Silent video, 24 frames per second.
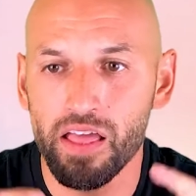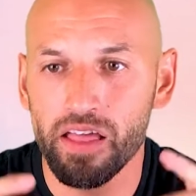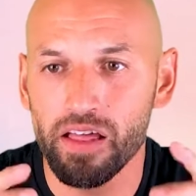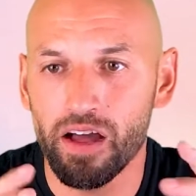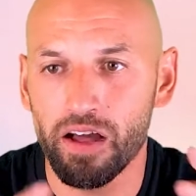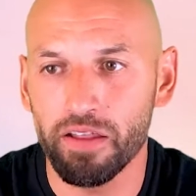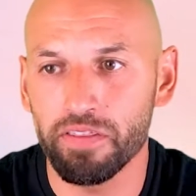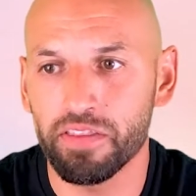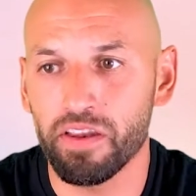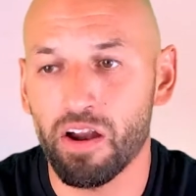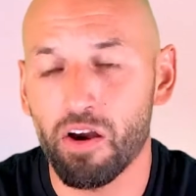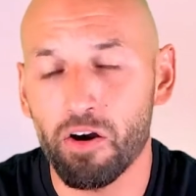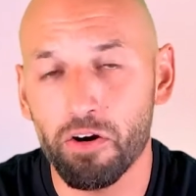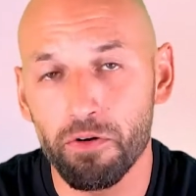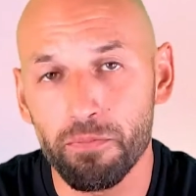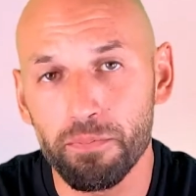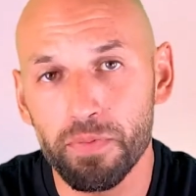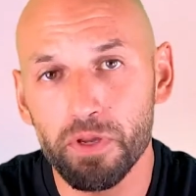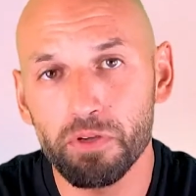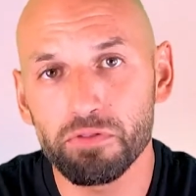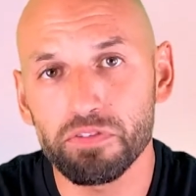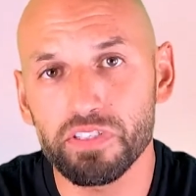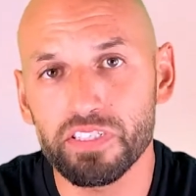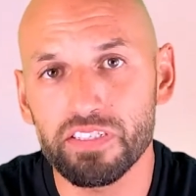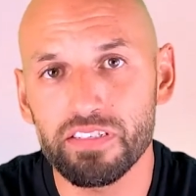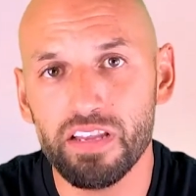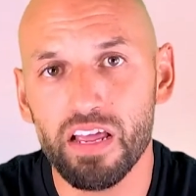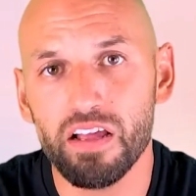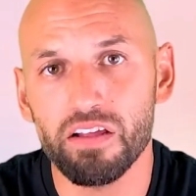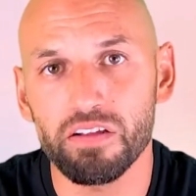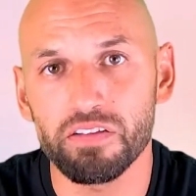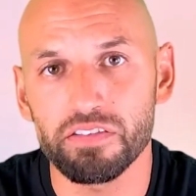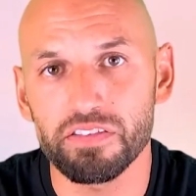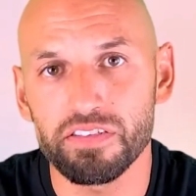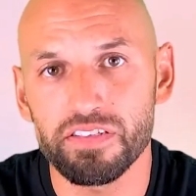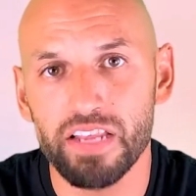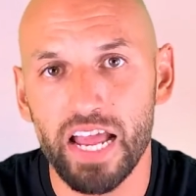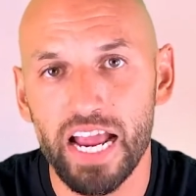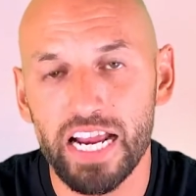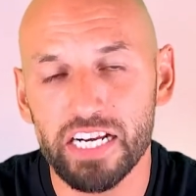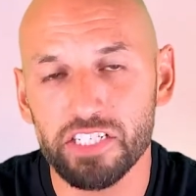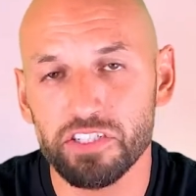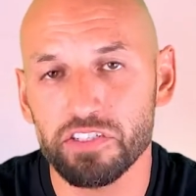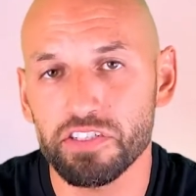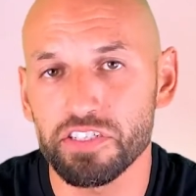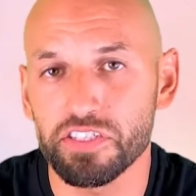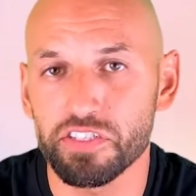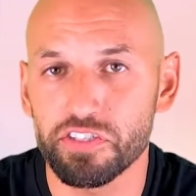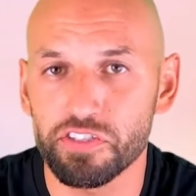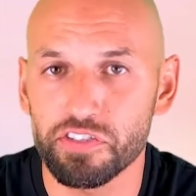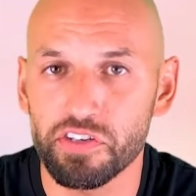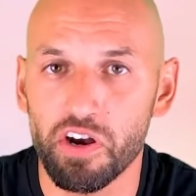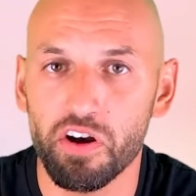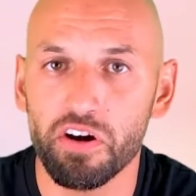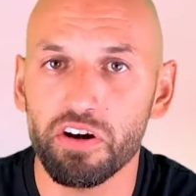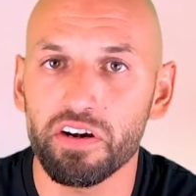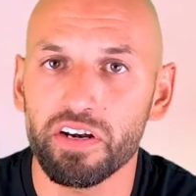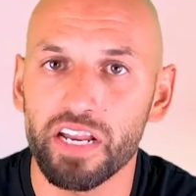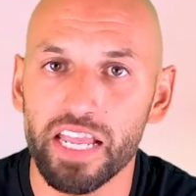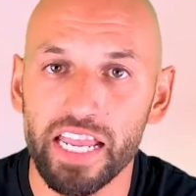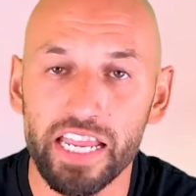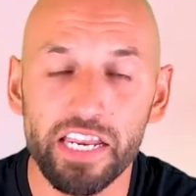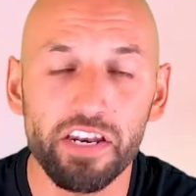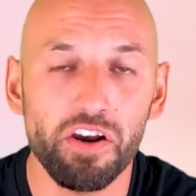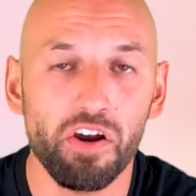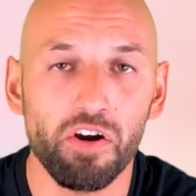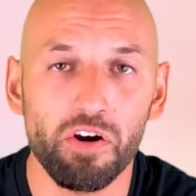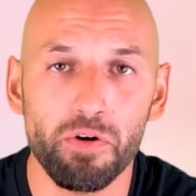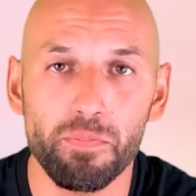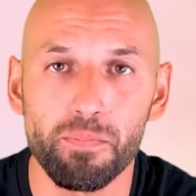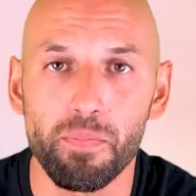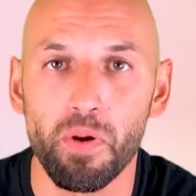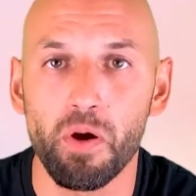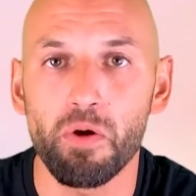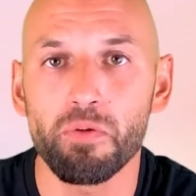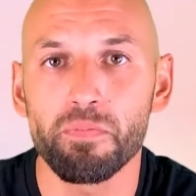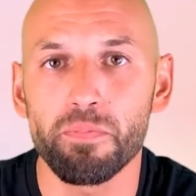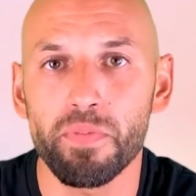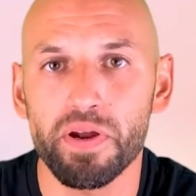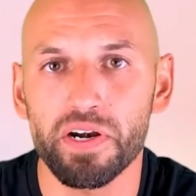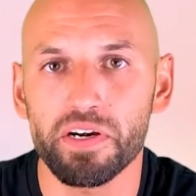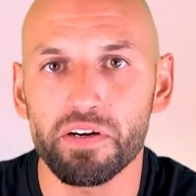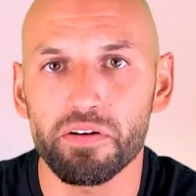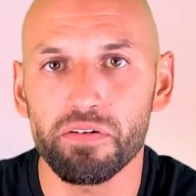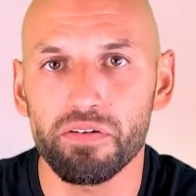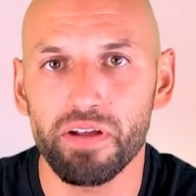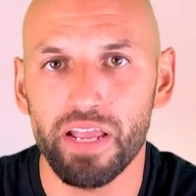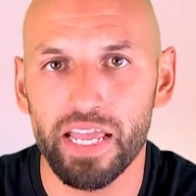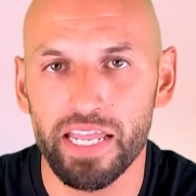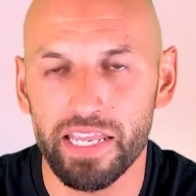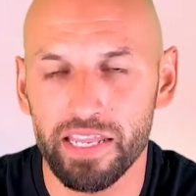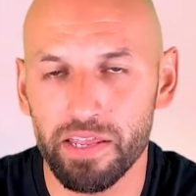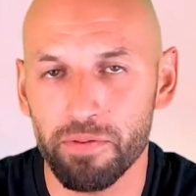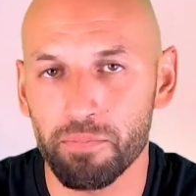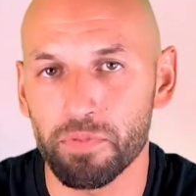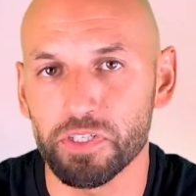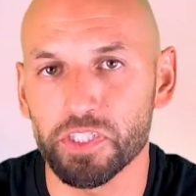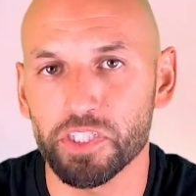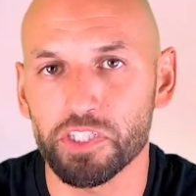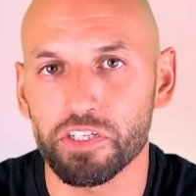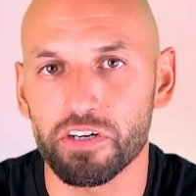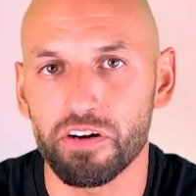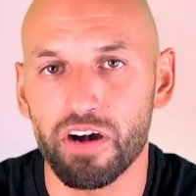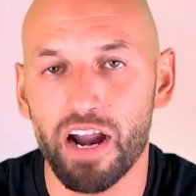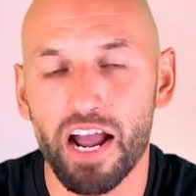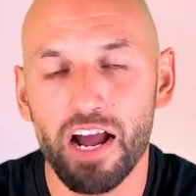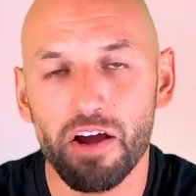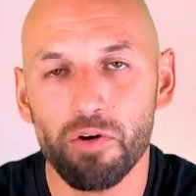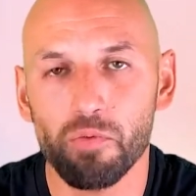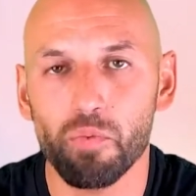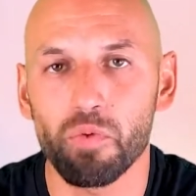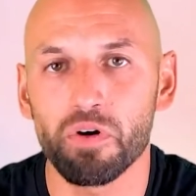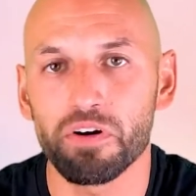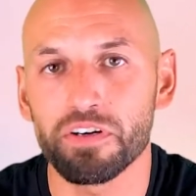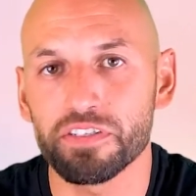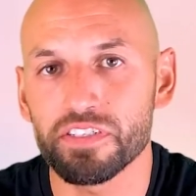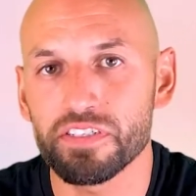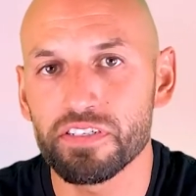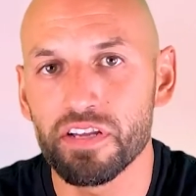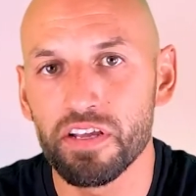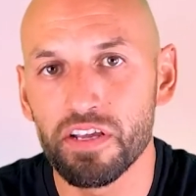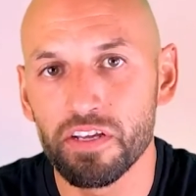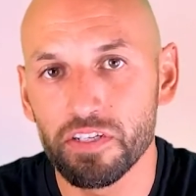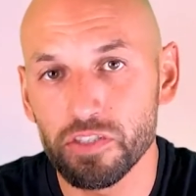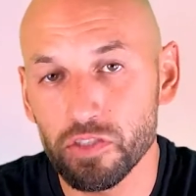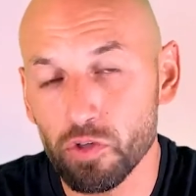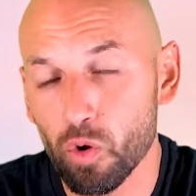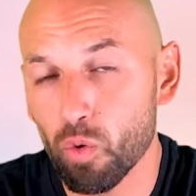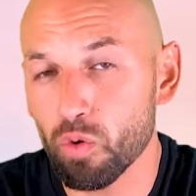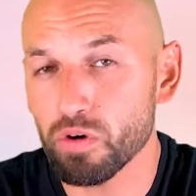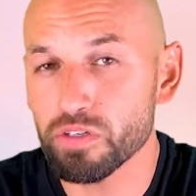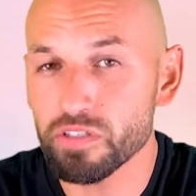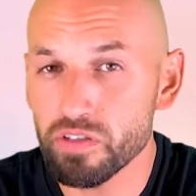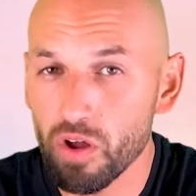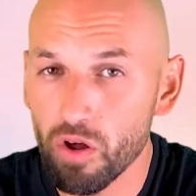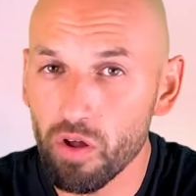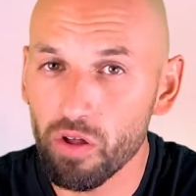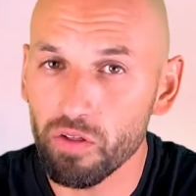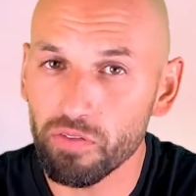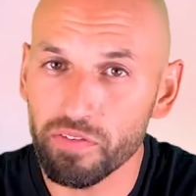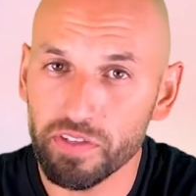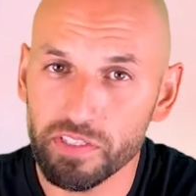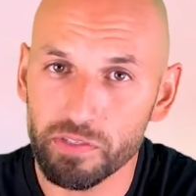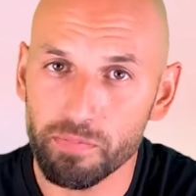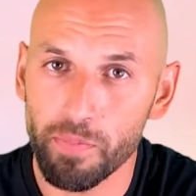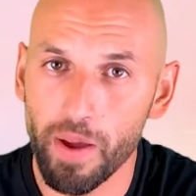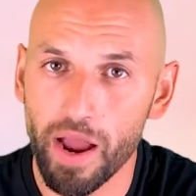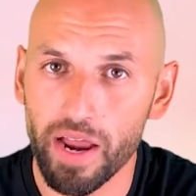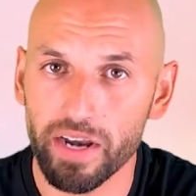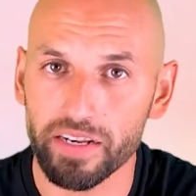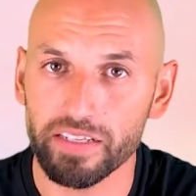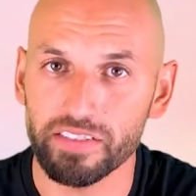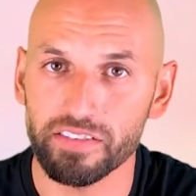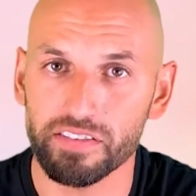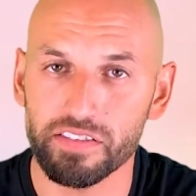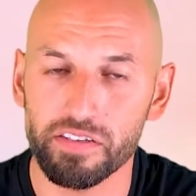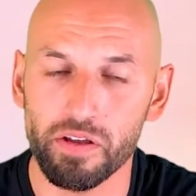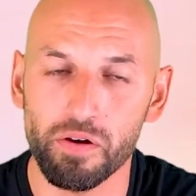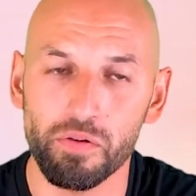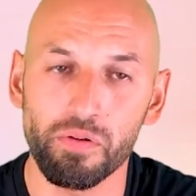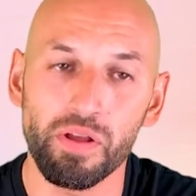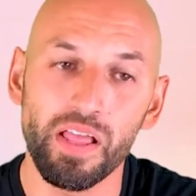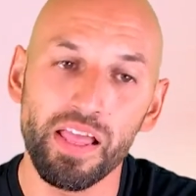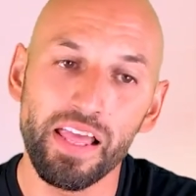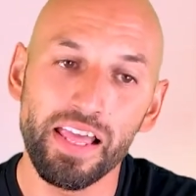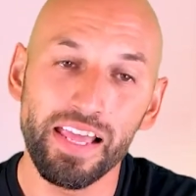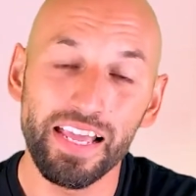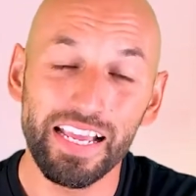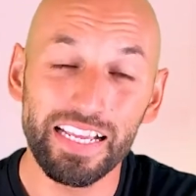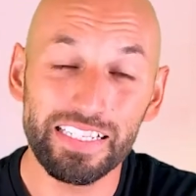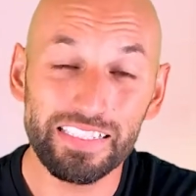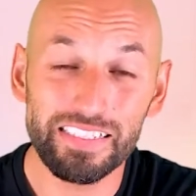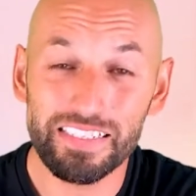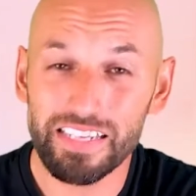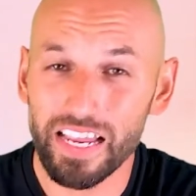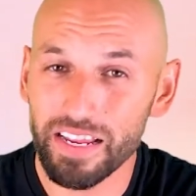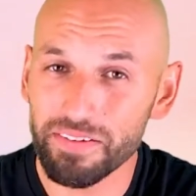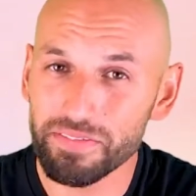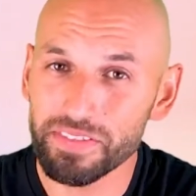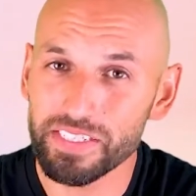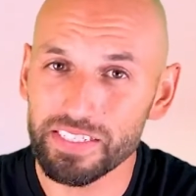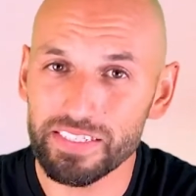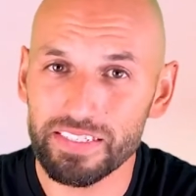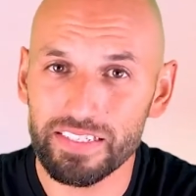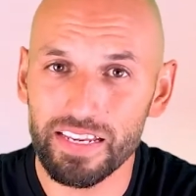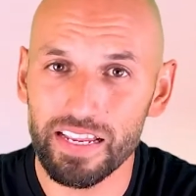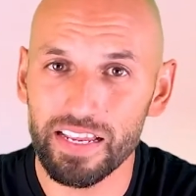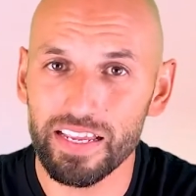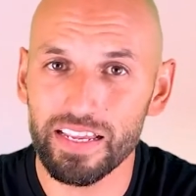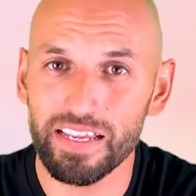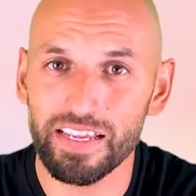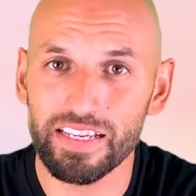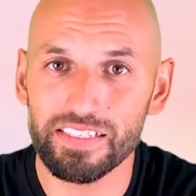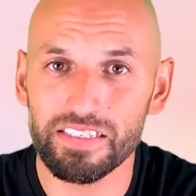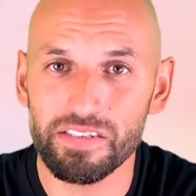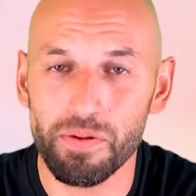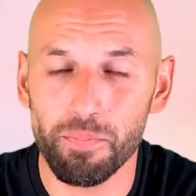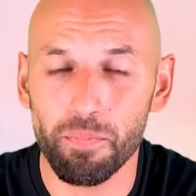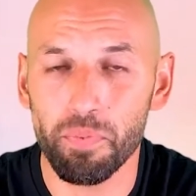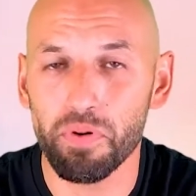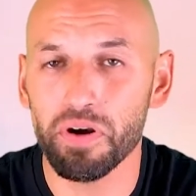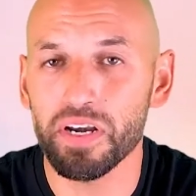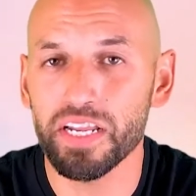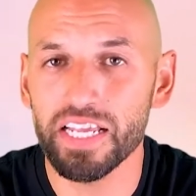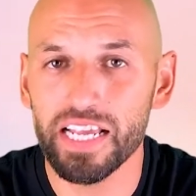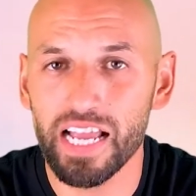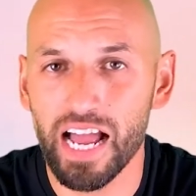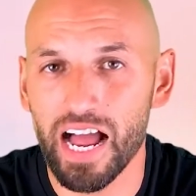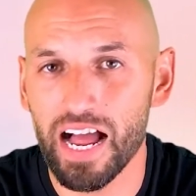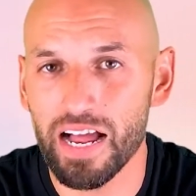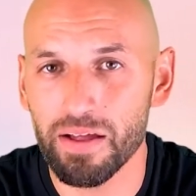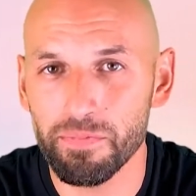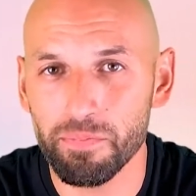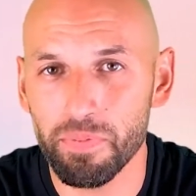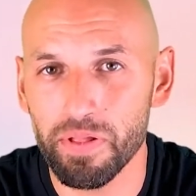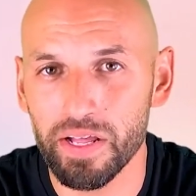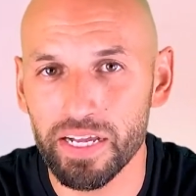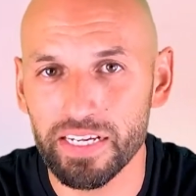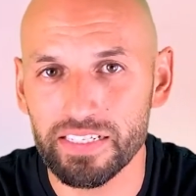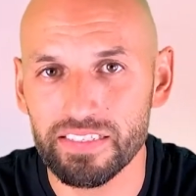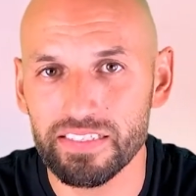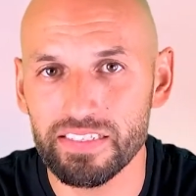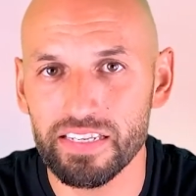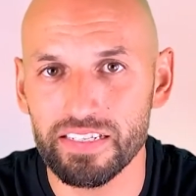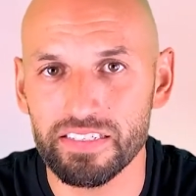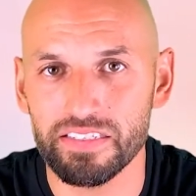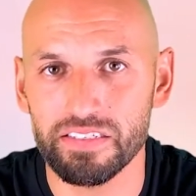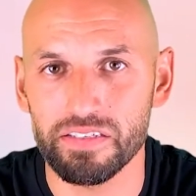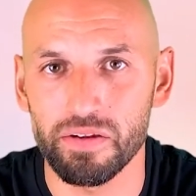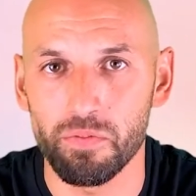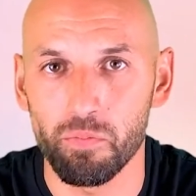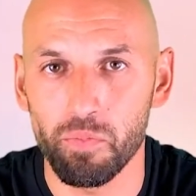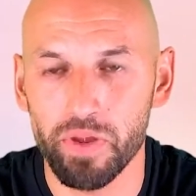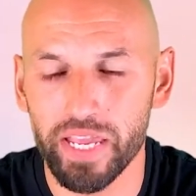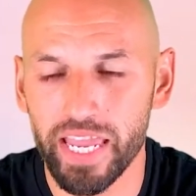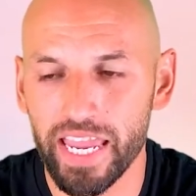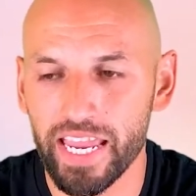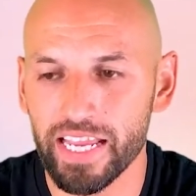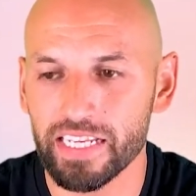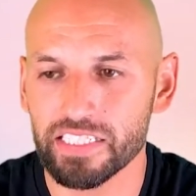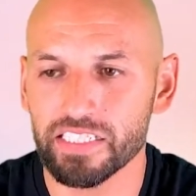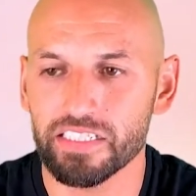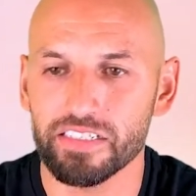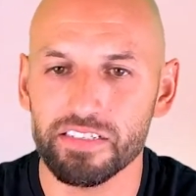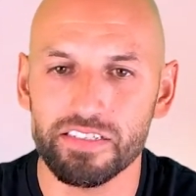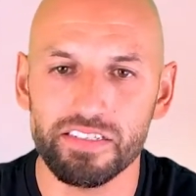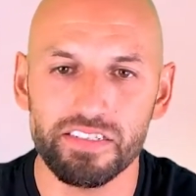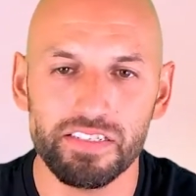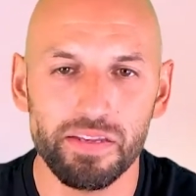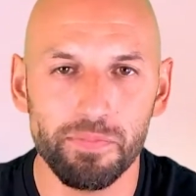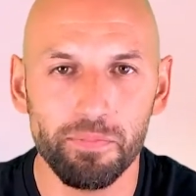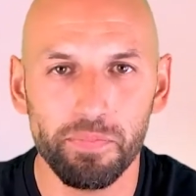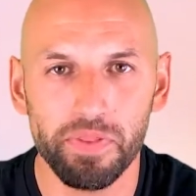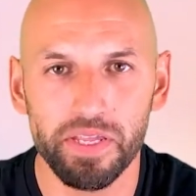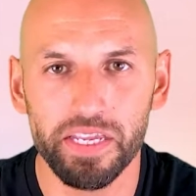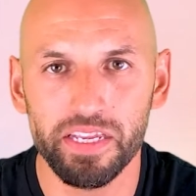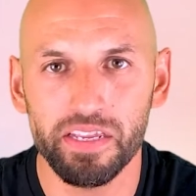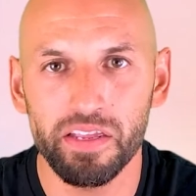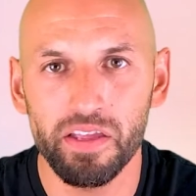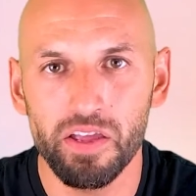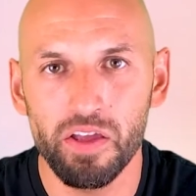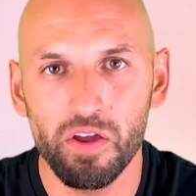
uh, our immune cells actually start in our bone marrow and they mature outwards towards all these bodies. So it's safe to say it's a pretty complex system. We can't just simply